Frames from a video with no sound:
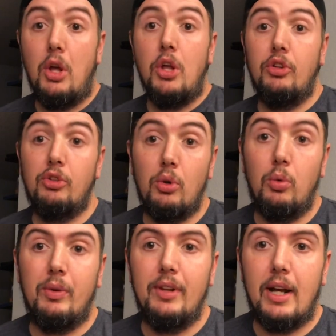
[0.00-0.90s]
So
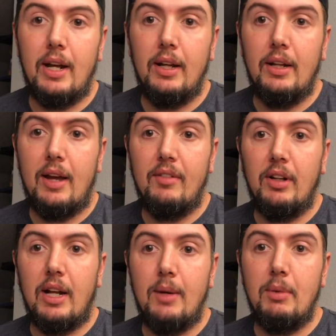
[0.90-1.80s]
with not having a
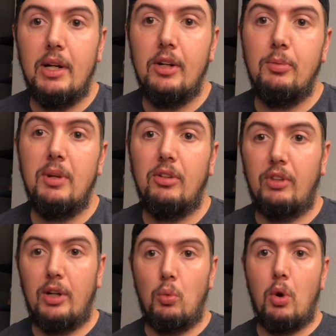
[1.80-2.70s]
lot of money to spend, I ran
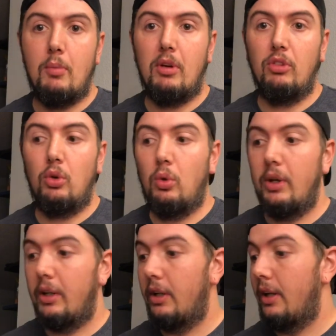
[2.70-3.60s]
to Walmart real
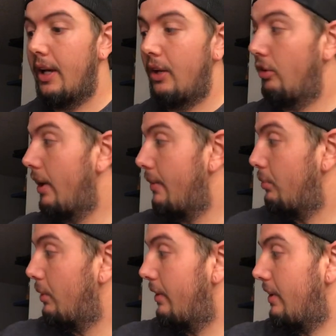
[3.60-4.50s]
quick and grabbed
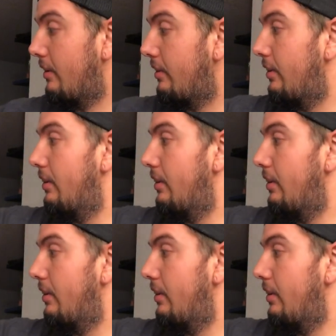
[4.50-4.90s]
one of these,